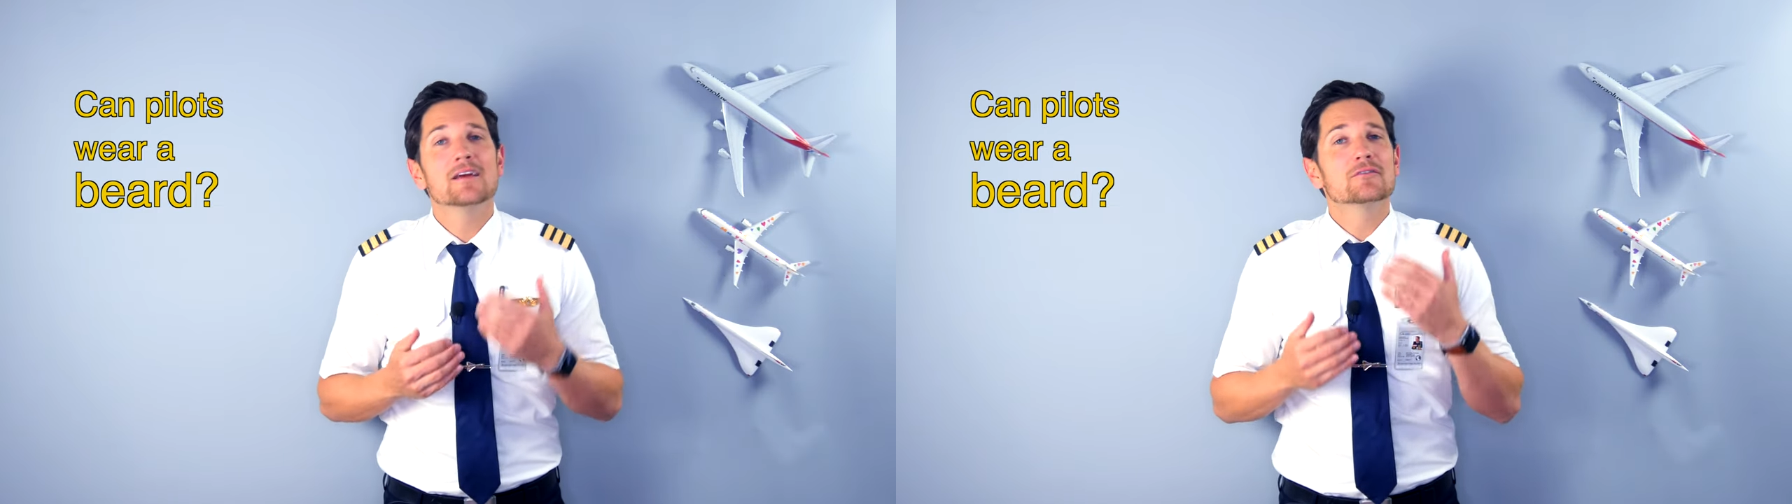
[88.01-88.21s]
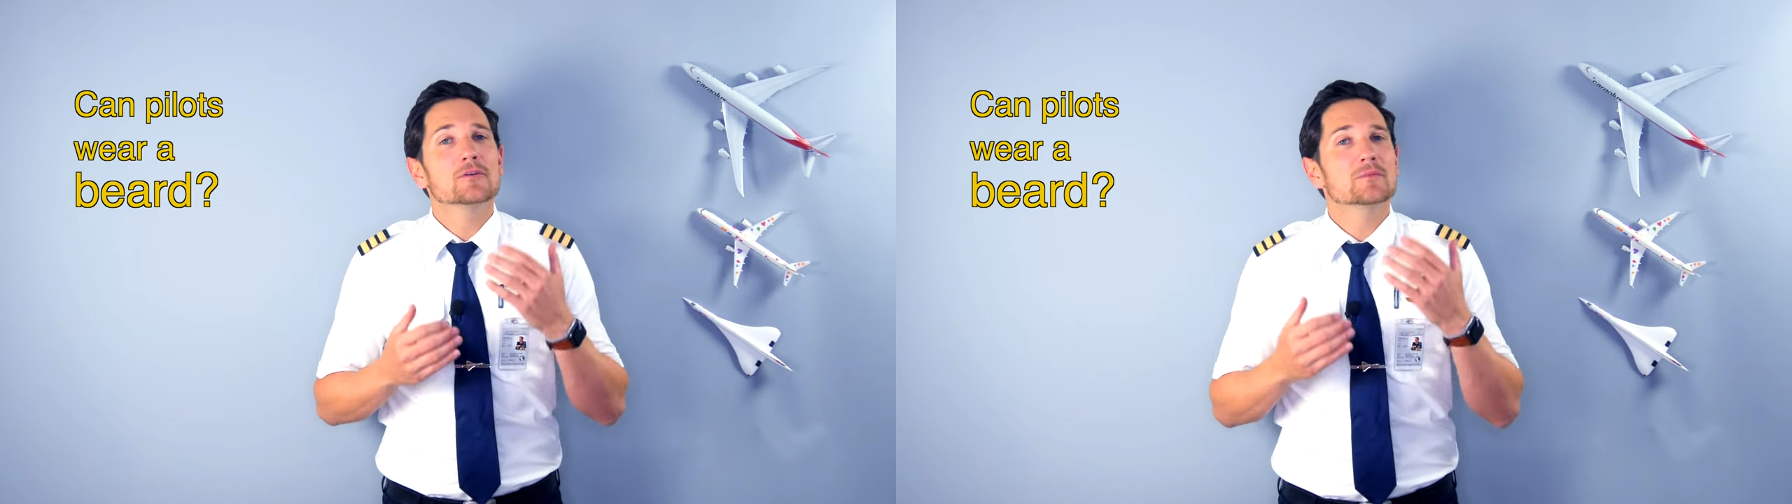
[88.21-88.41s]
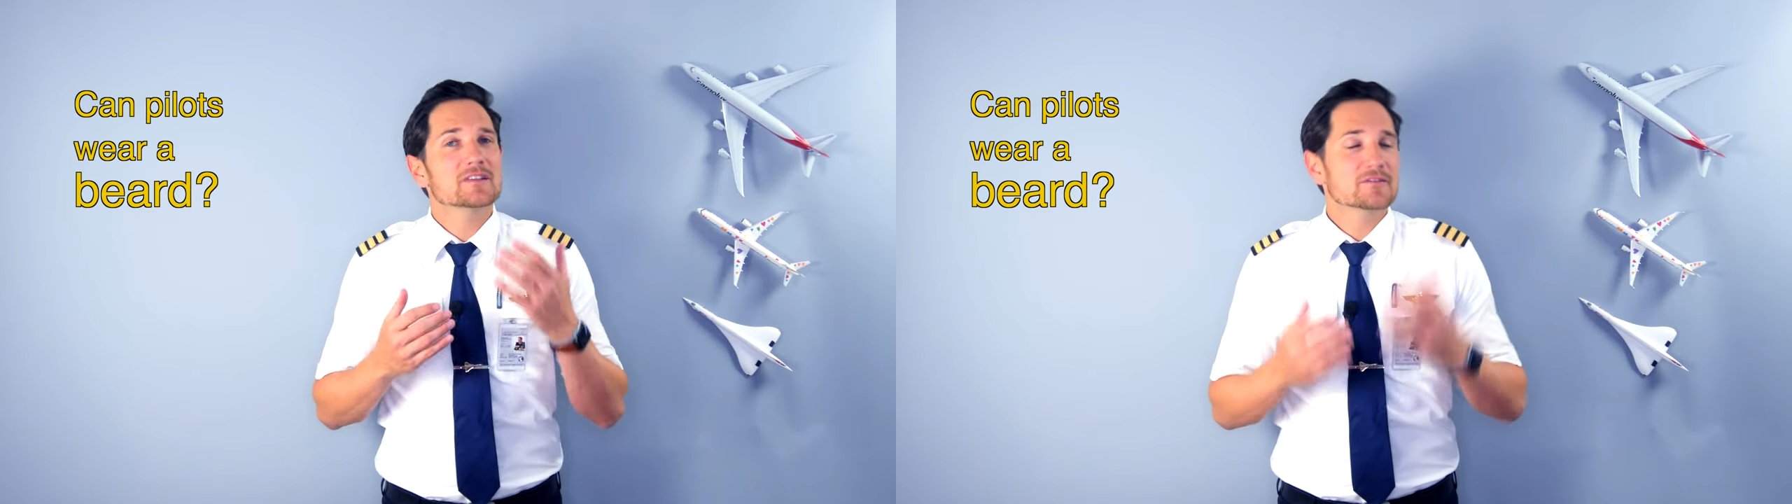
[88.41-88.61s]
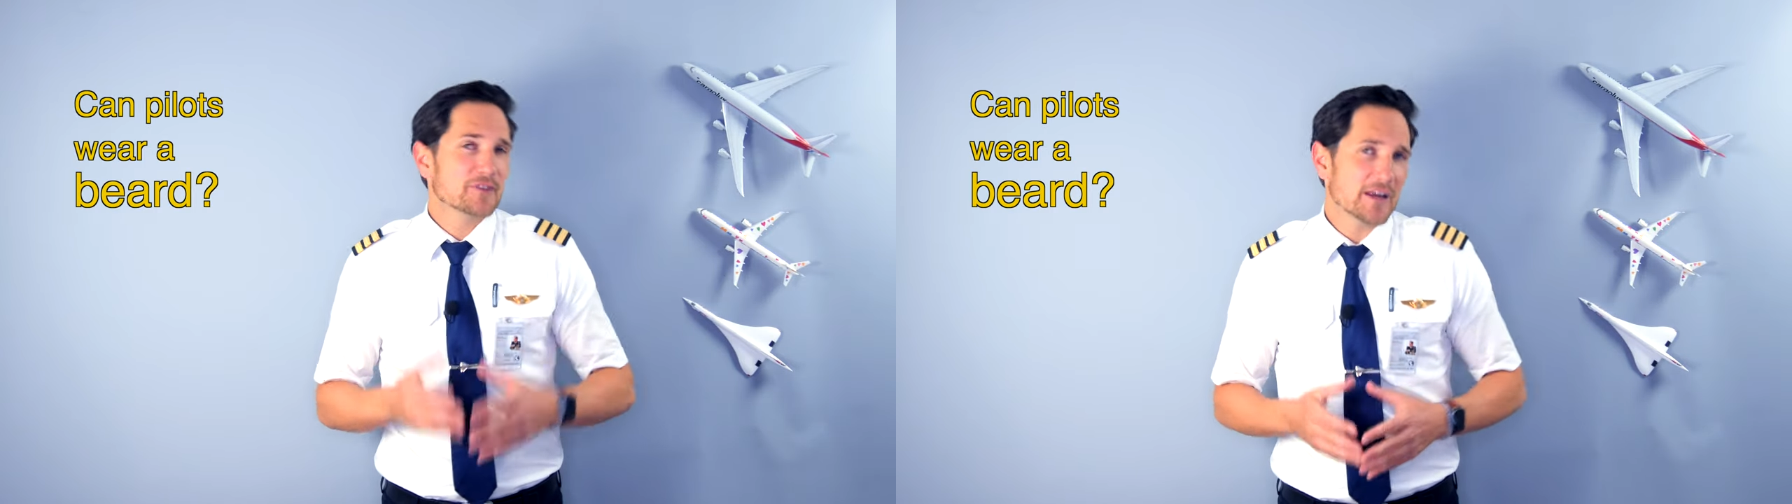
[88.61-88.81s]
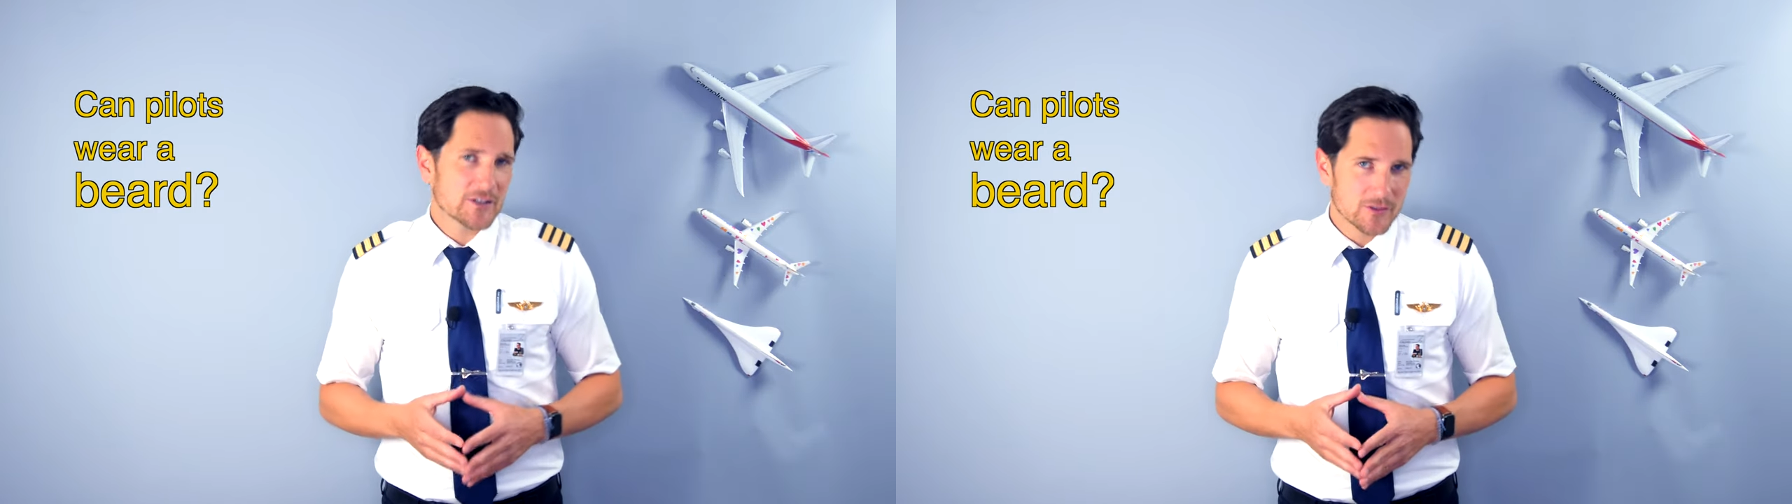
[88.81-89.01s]
from this
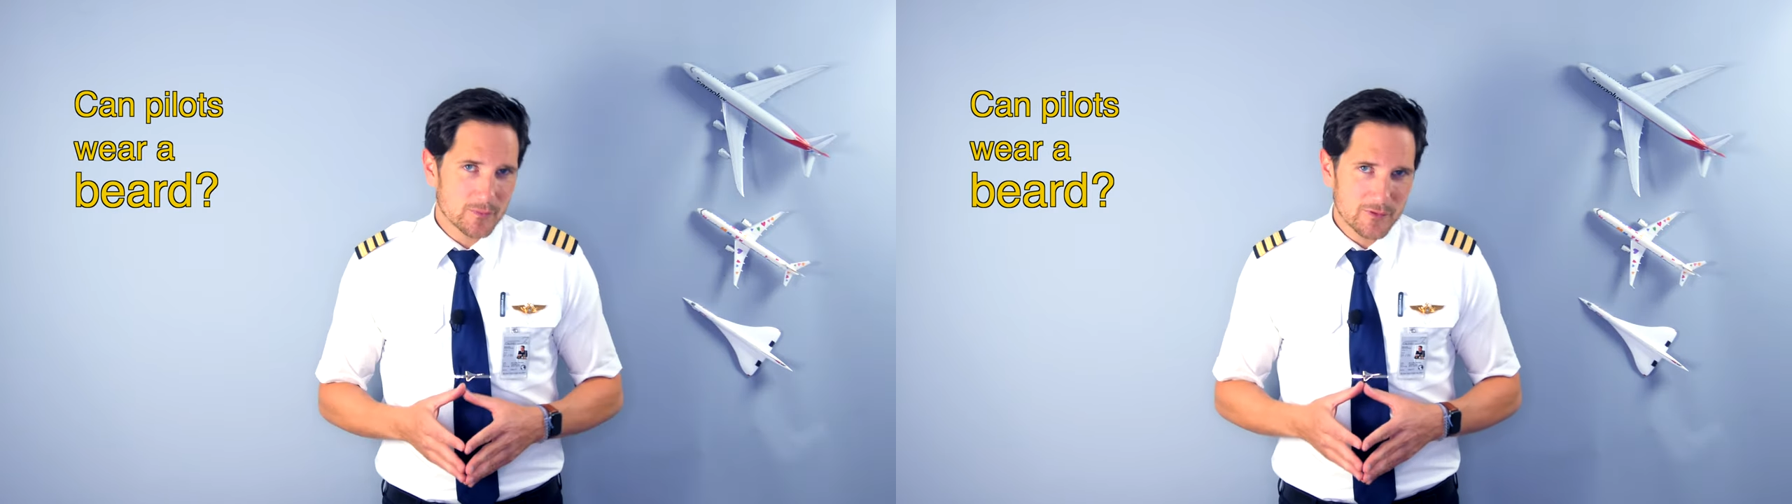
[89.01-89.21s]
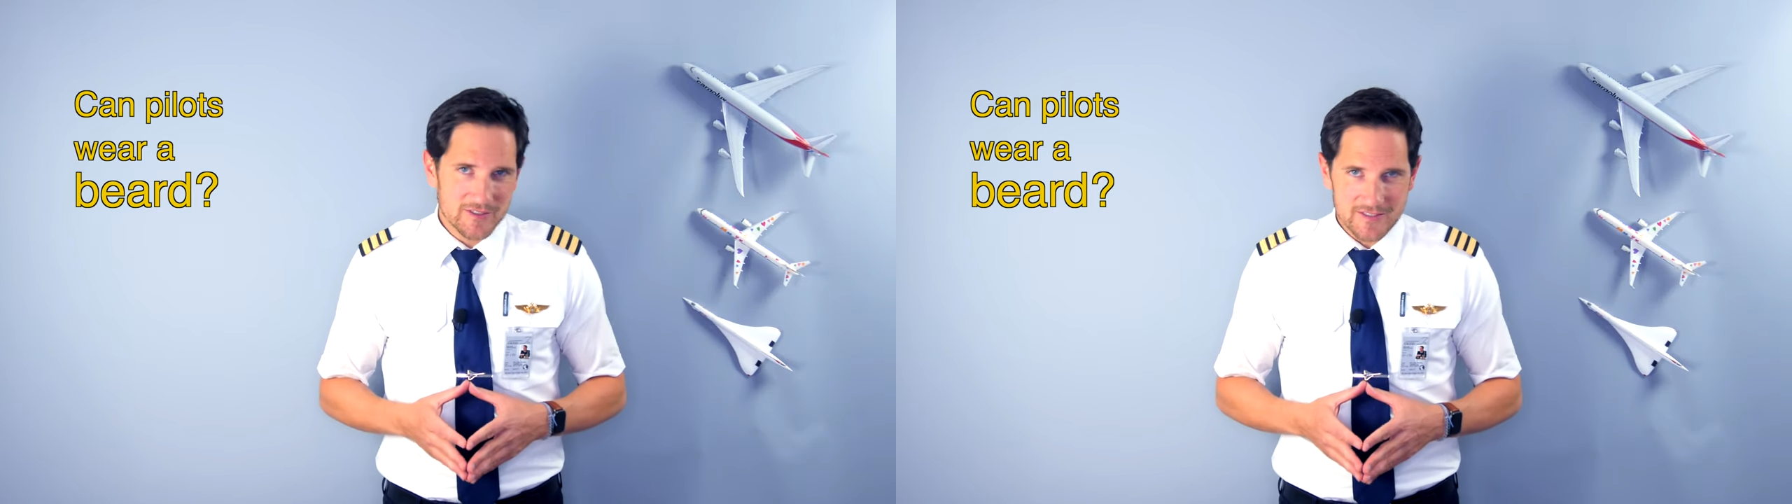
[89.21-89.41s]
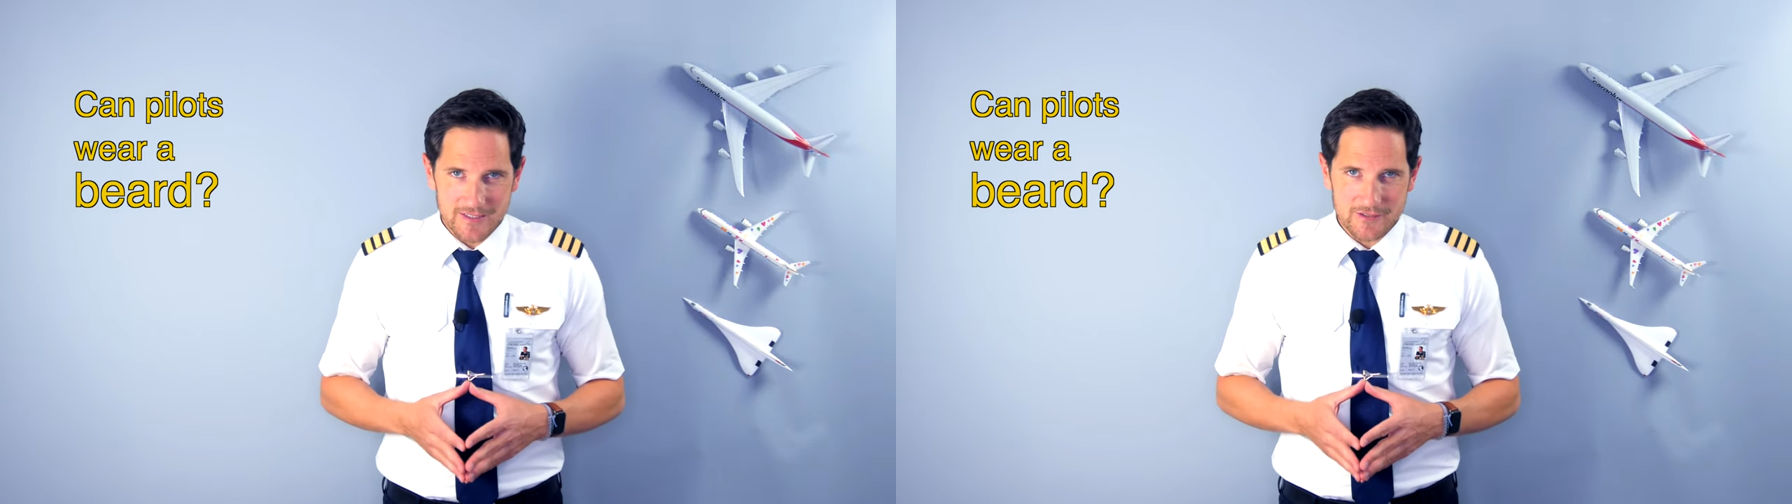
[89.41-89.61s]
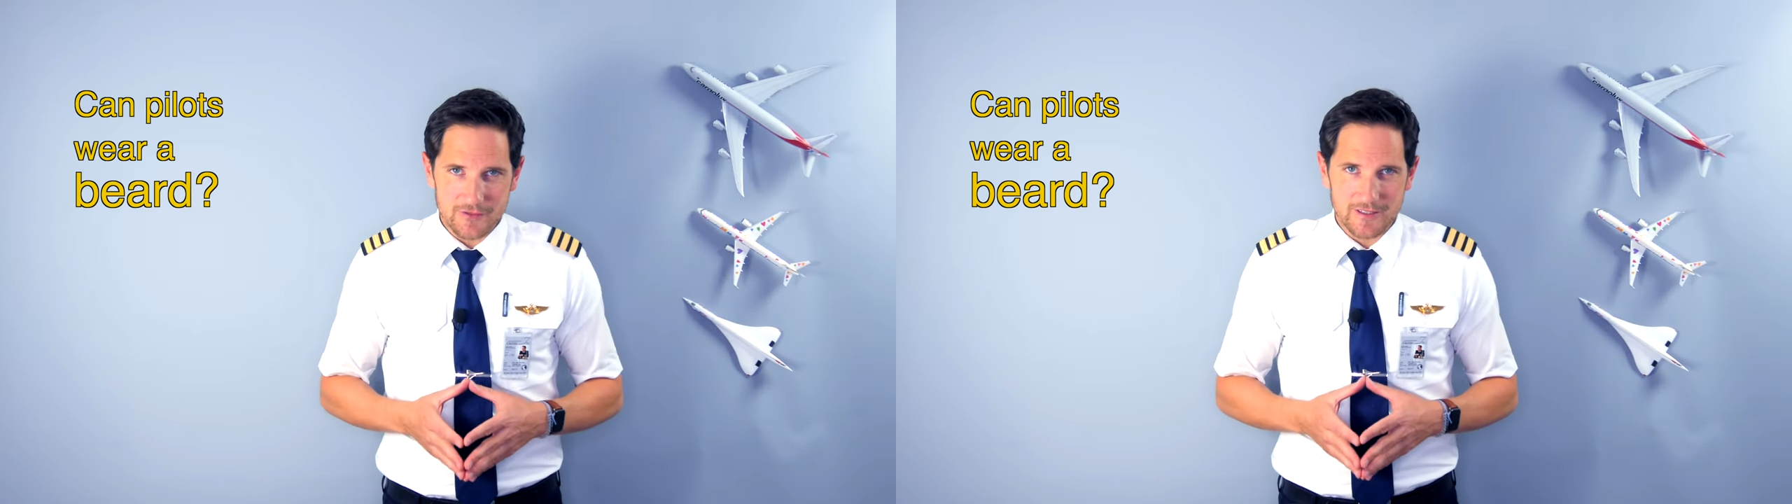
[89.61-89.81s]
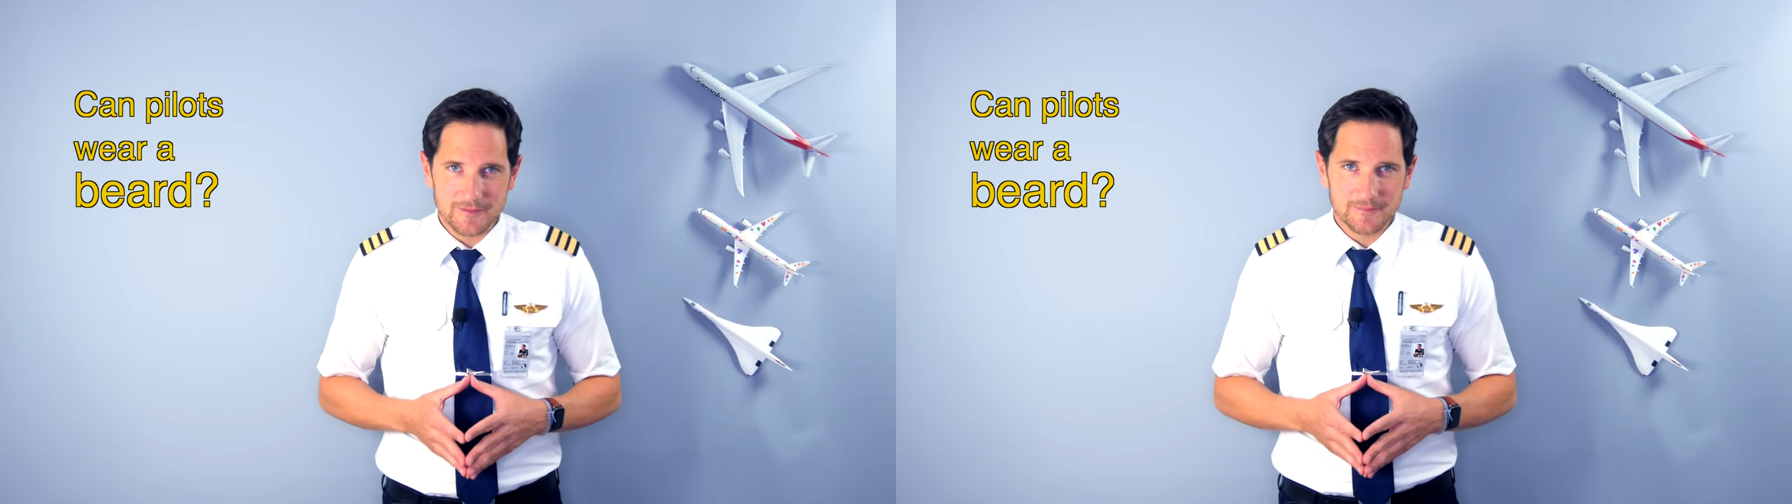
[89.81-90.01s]
fashionable accessory?